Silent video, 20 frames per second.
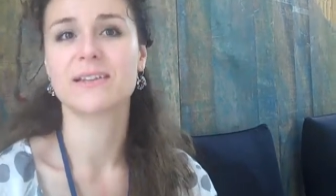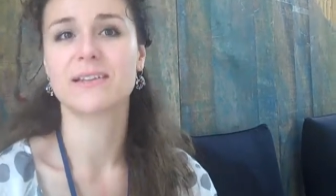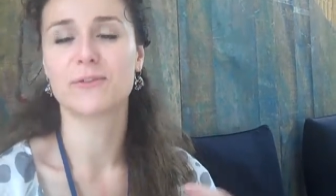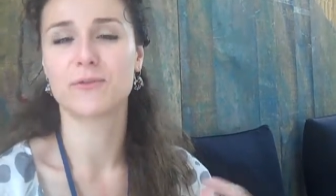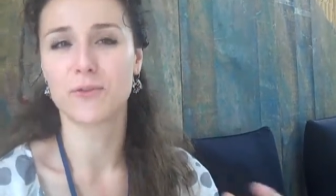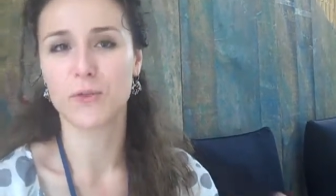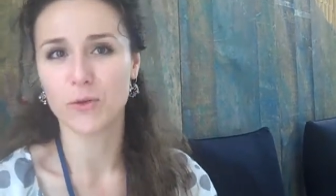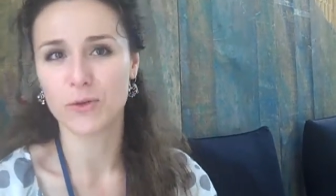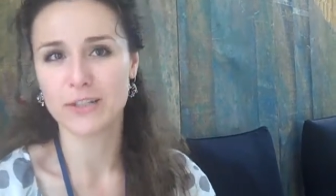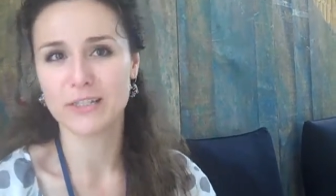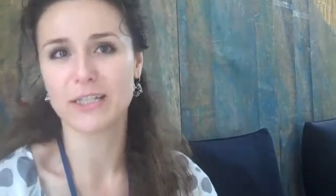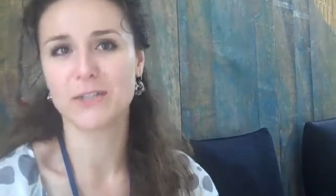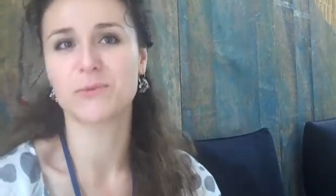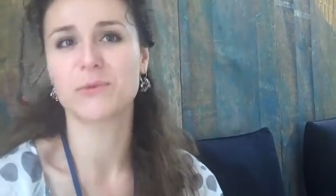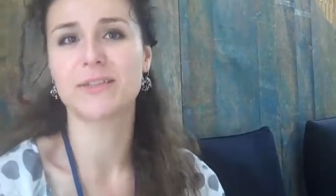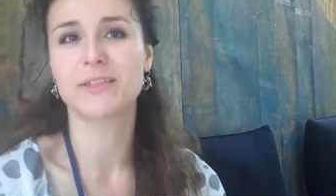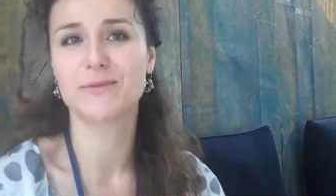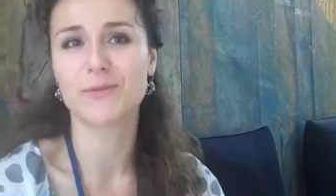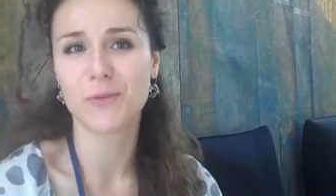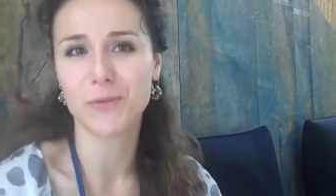The fourteen
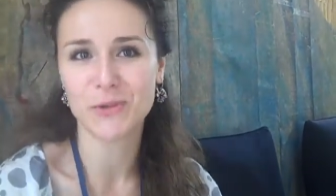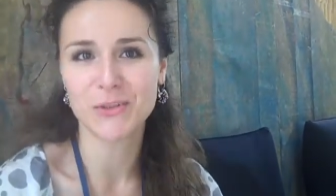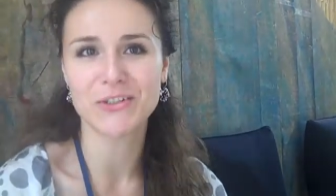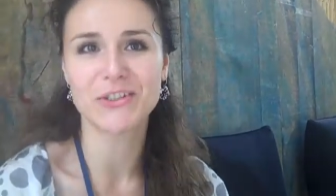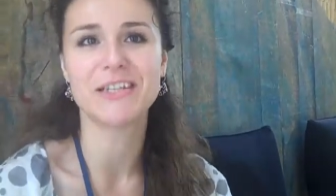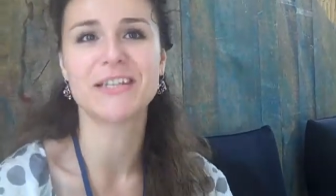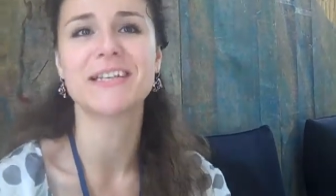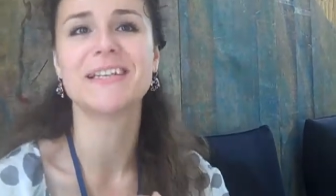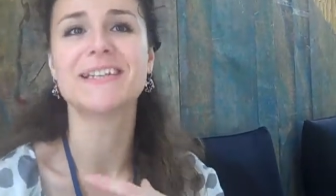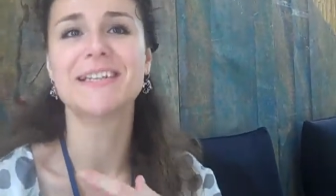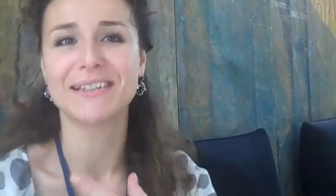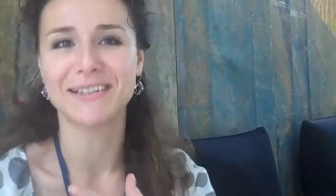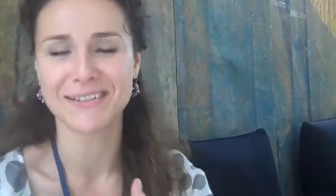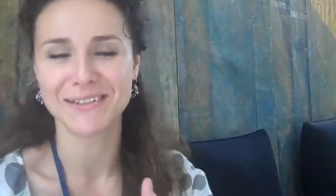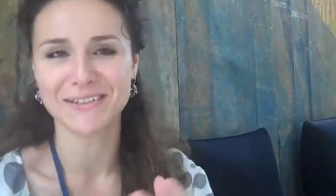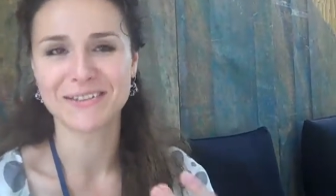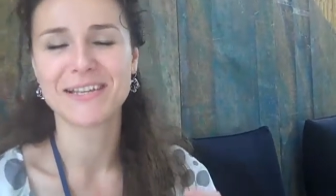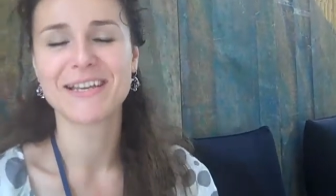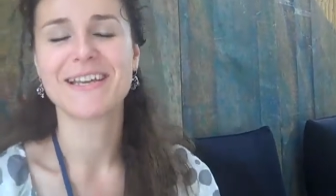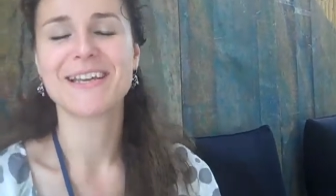with the fourteen
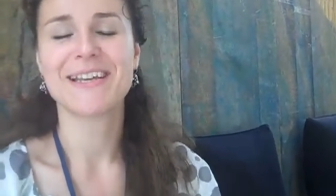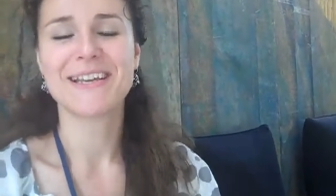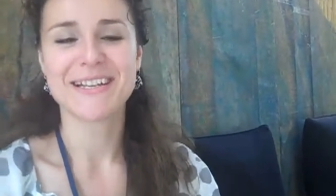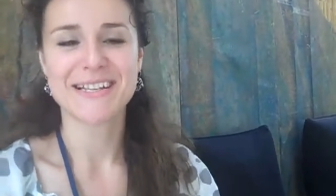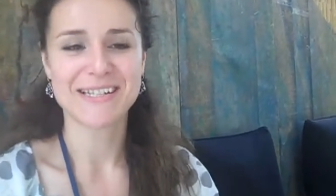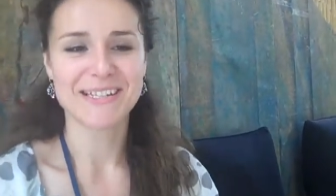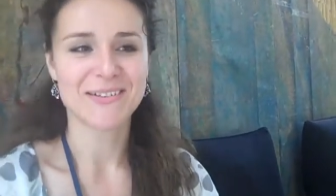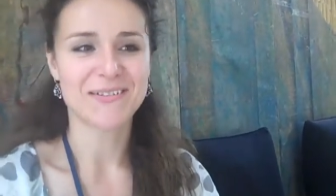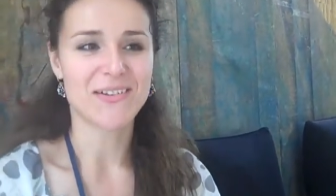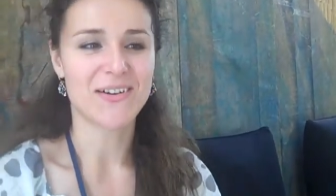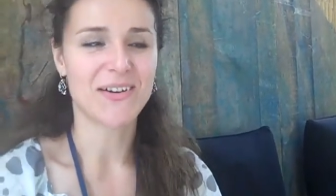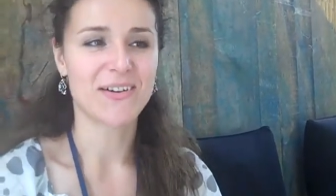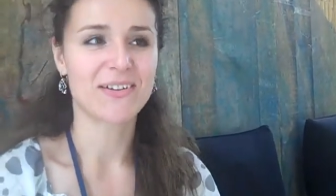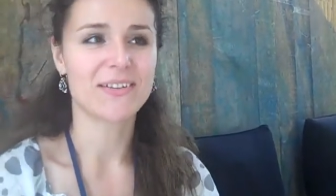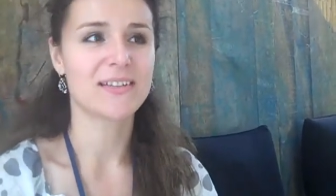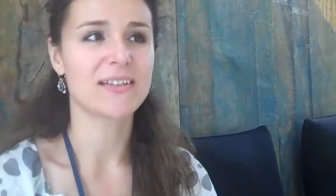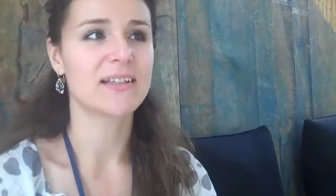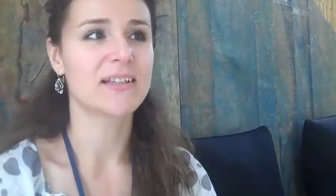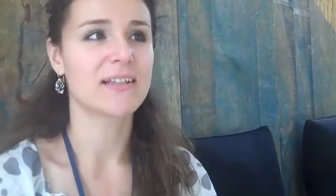and so on.